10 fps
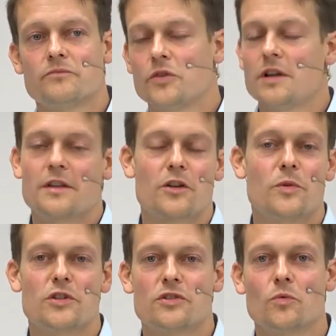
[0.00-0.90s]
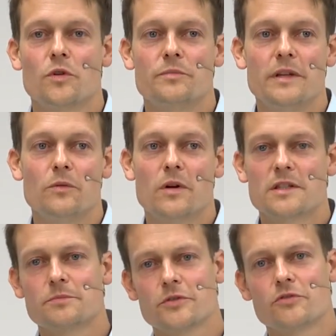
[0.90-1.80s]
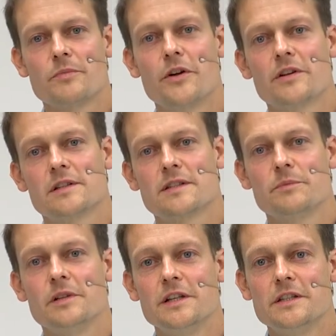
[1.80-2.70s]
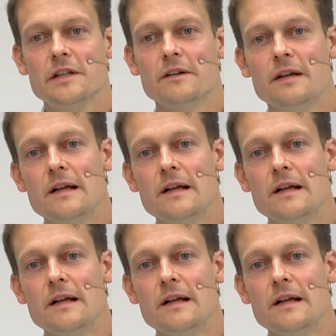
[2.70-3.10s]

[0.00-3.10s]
Another question would be, what is about numerical stability?